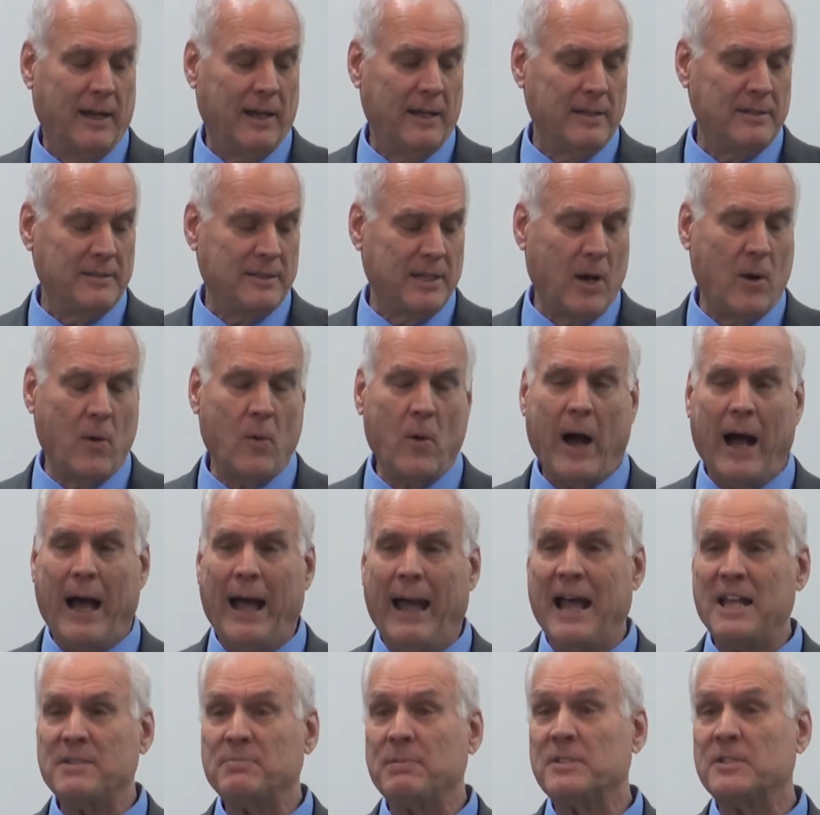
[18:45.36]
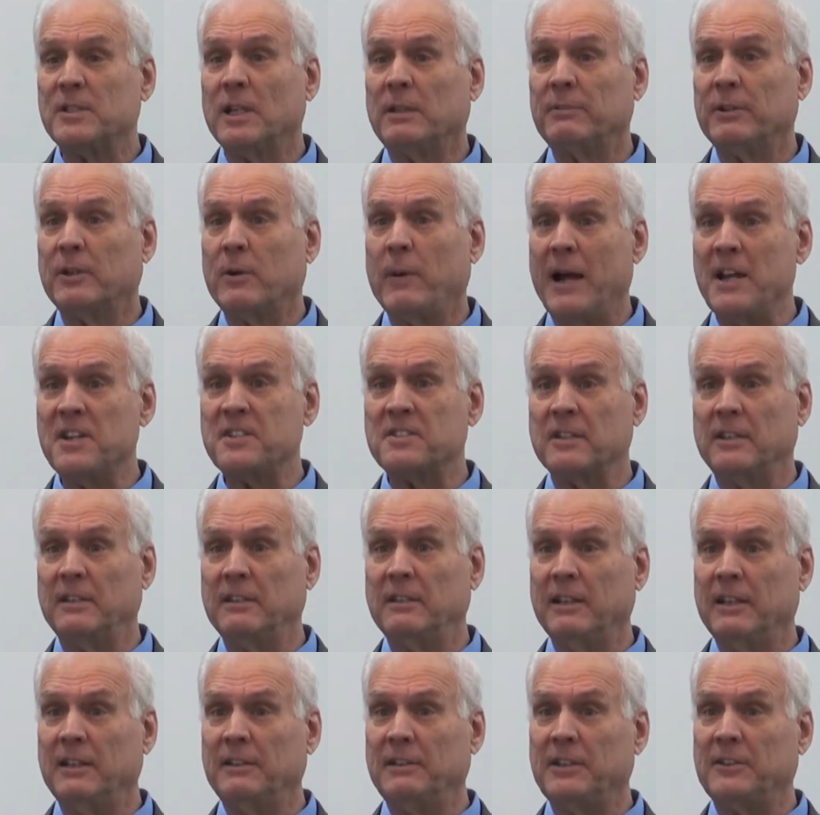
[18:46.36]
So I asked myself a
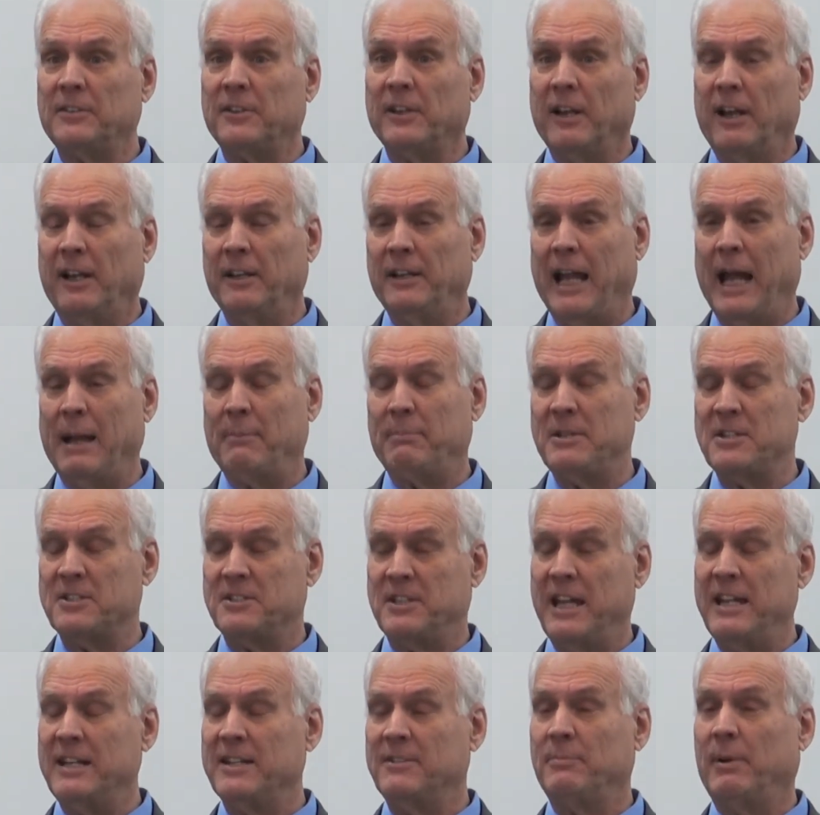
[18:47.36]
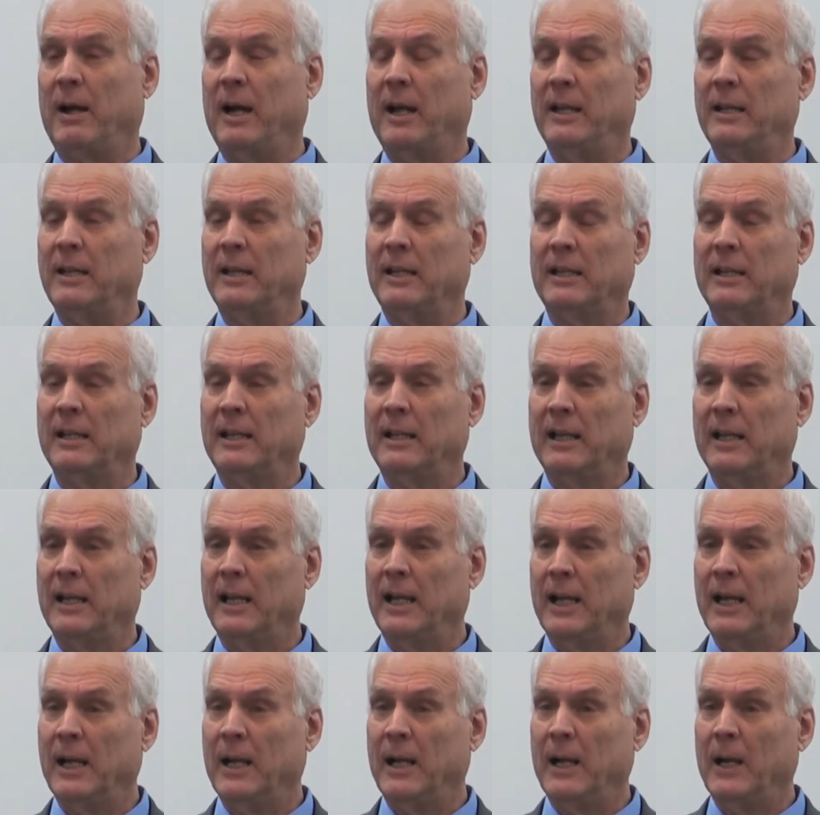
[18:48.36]
question in this unhappy state of mine
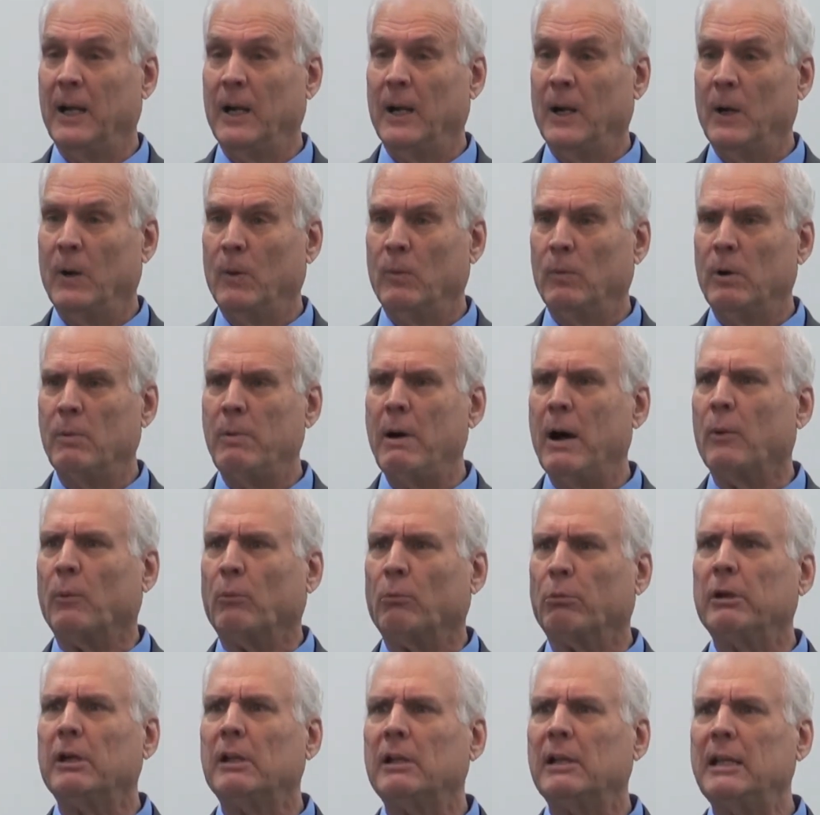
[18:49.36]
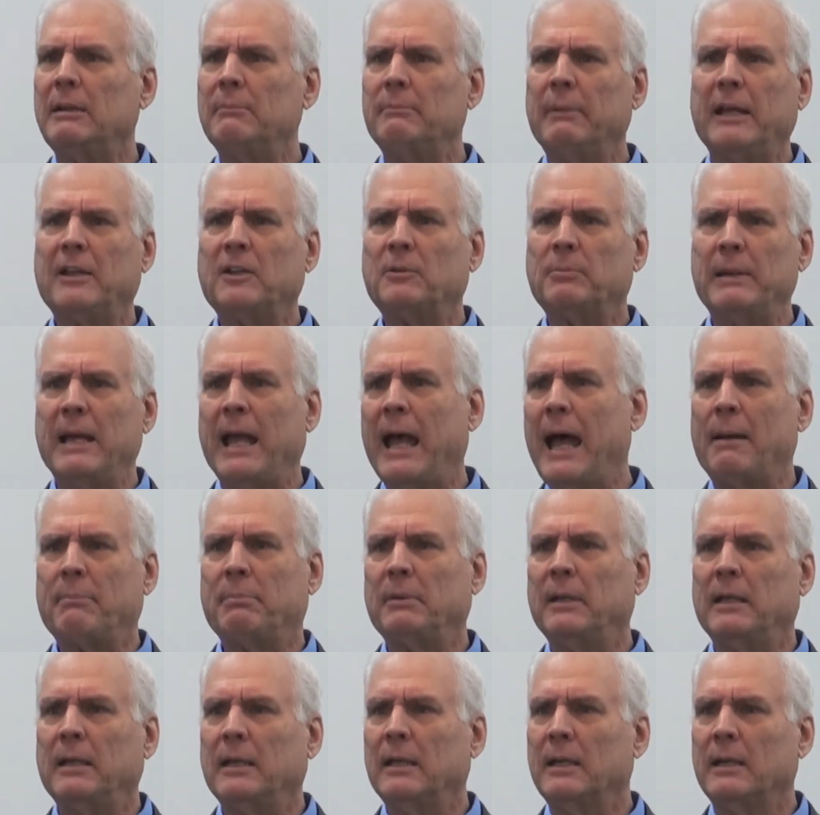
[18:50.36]
Well, what really makes me
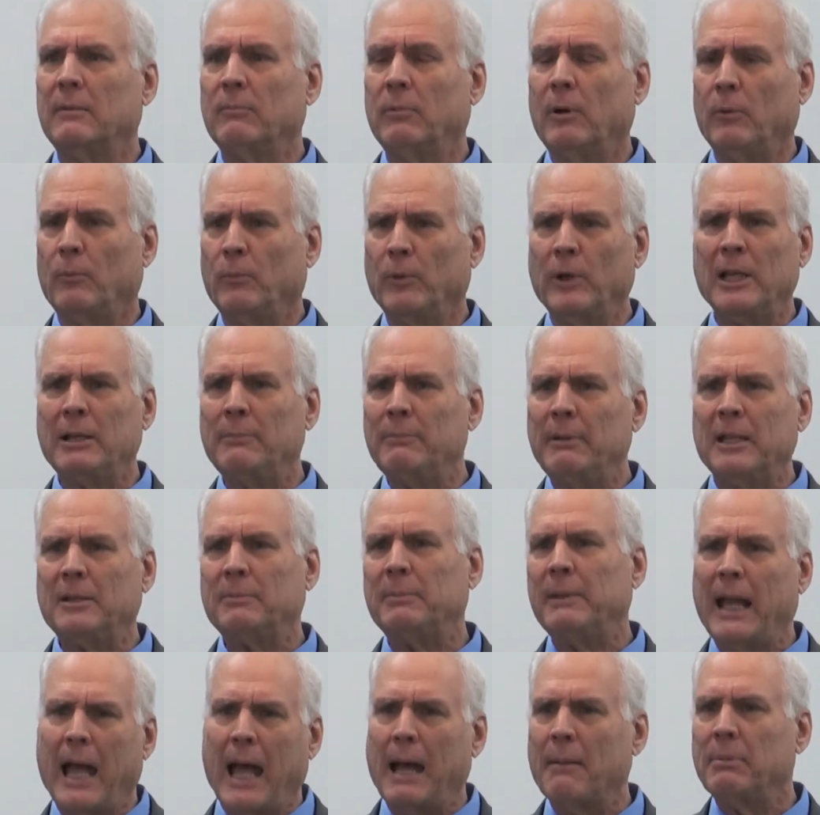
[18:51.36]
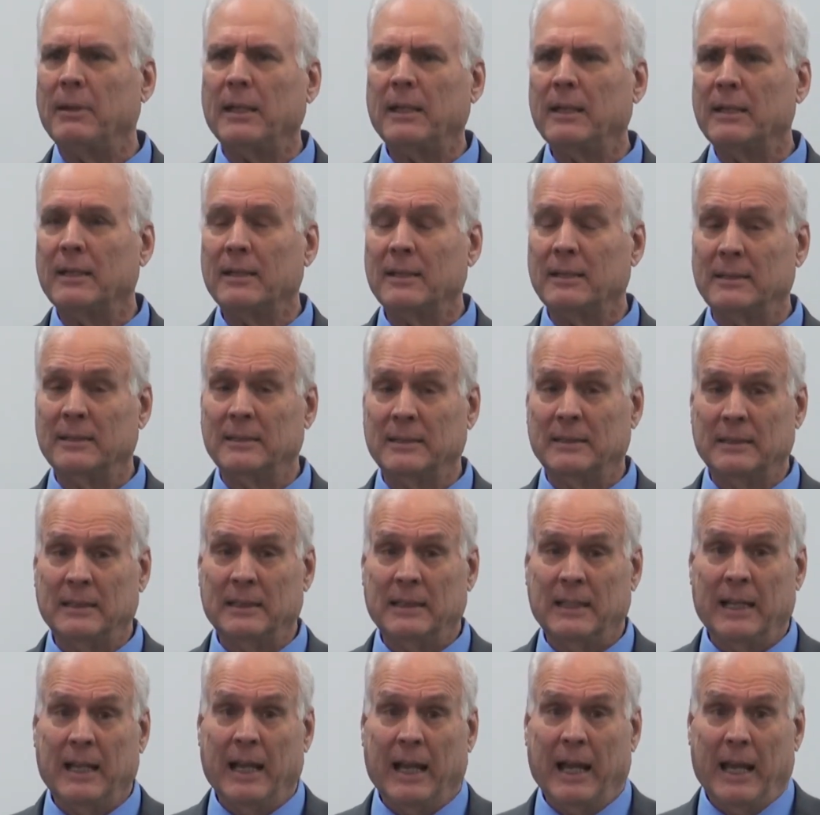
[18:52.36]
happy? What really makes me happy?
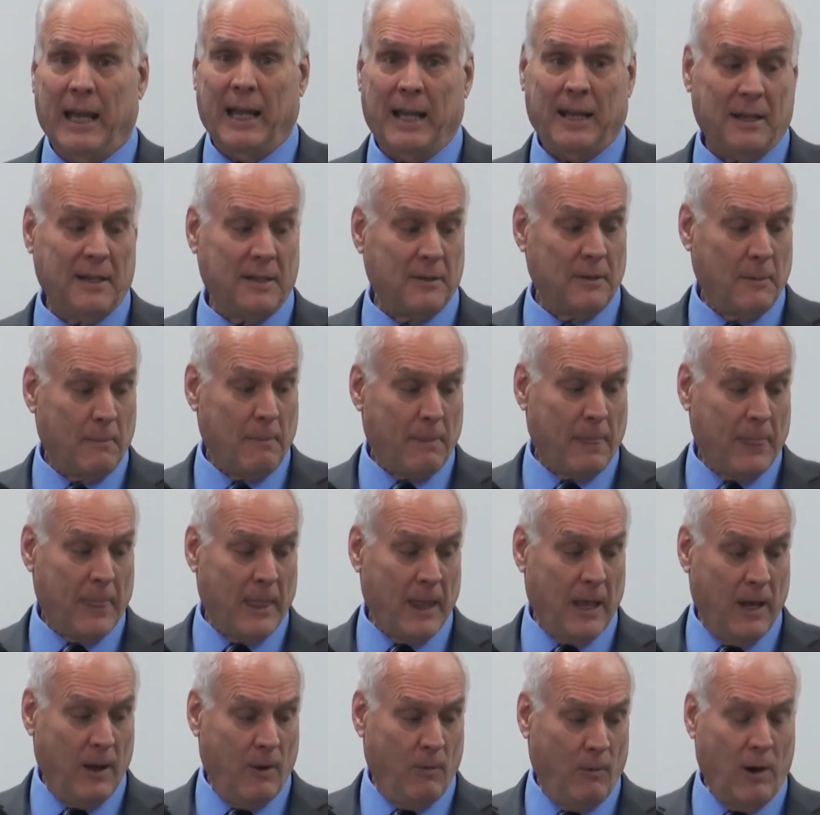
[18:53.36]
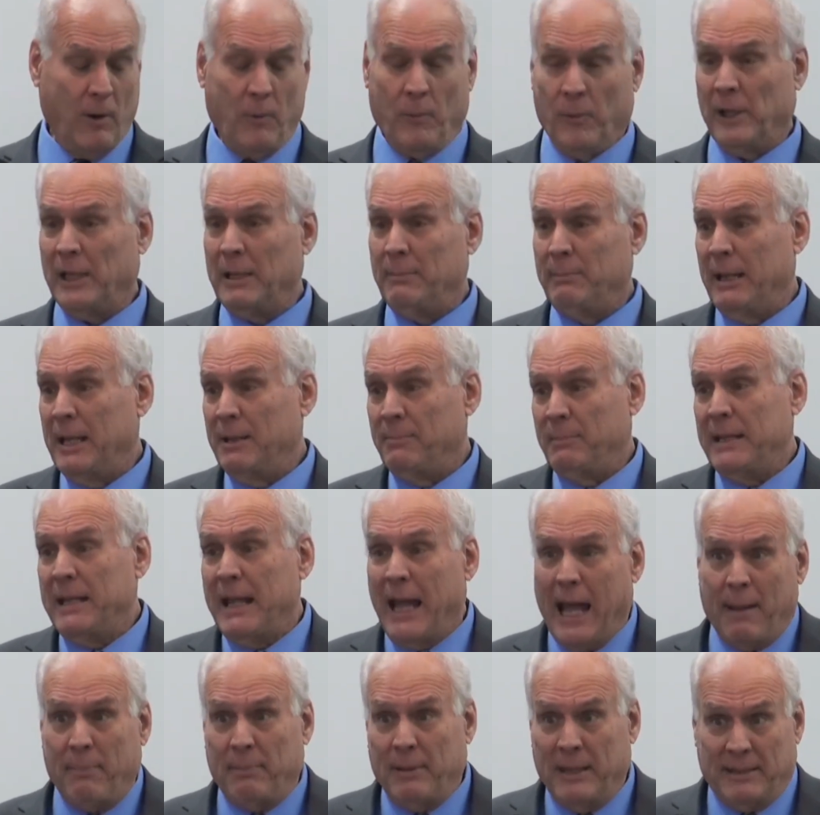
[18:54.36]
And what really made me
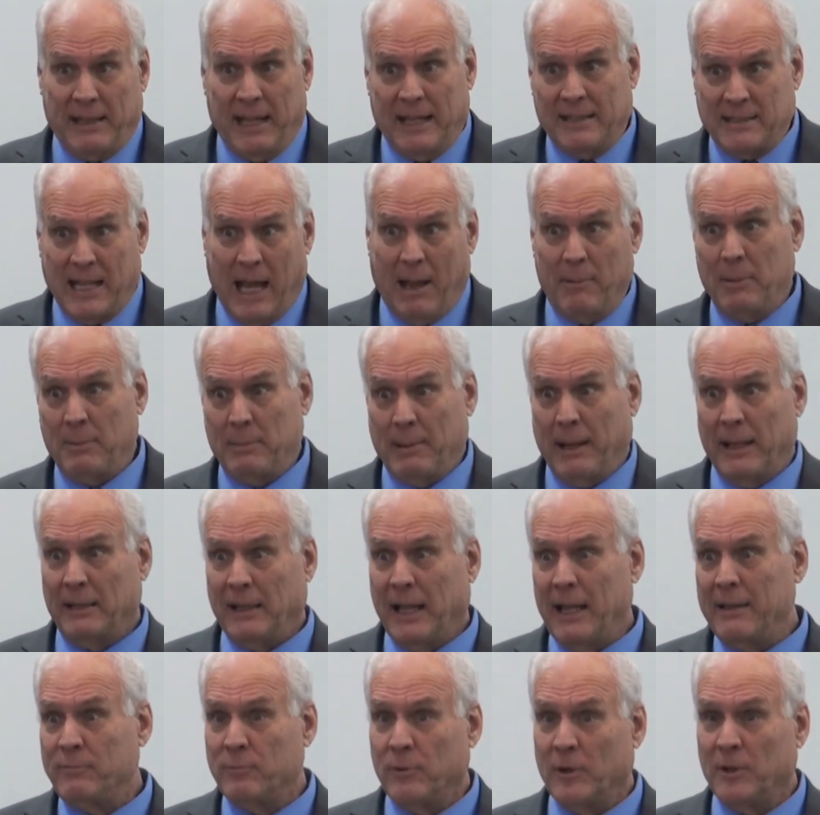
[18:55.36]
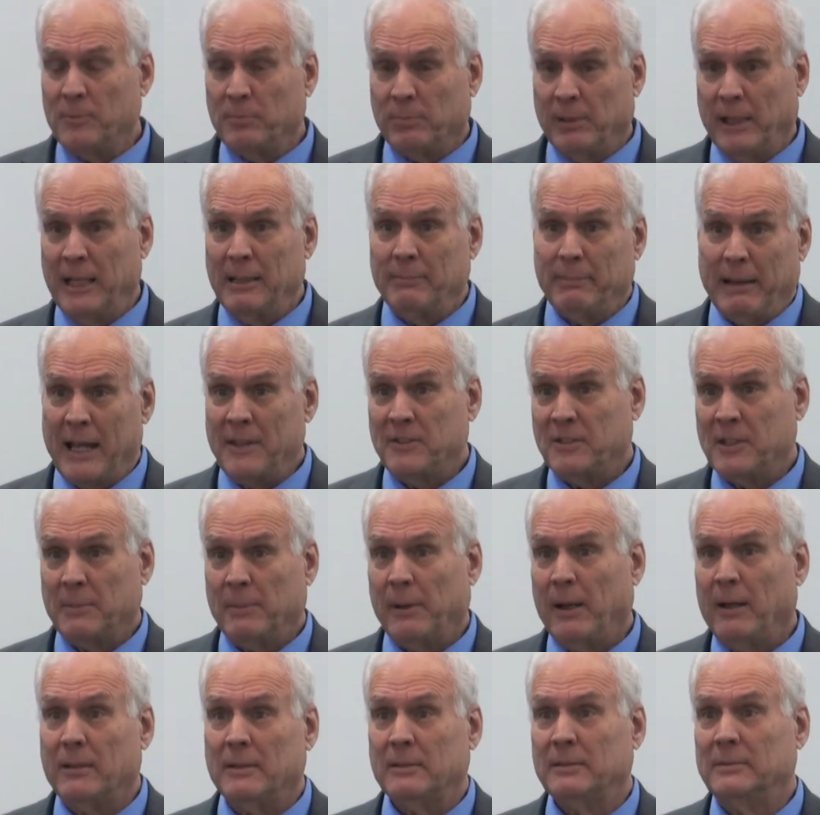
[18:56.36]
happy at that time in my life was playing
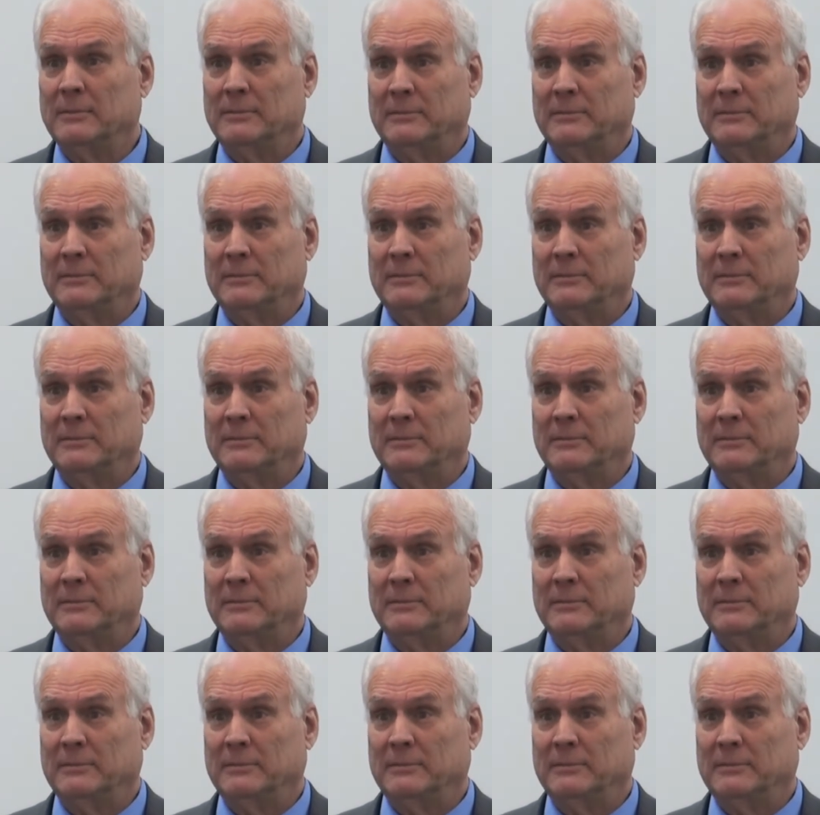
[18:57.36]
basketball.